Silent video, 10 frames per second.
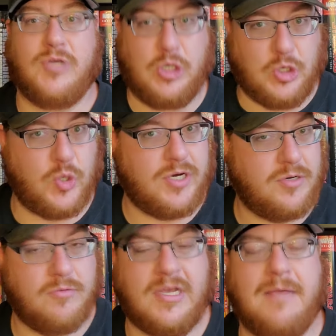You're going
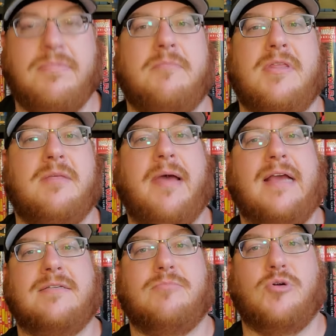to keep them in the
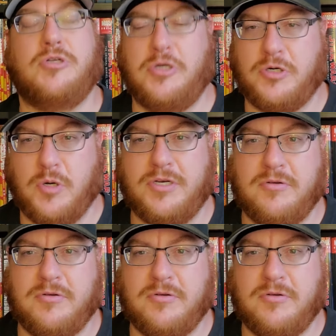bags and boards. You're going to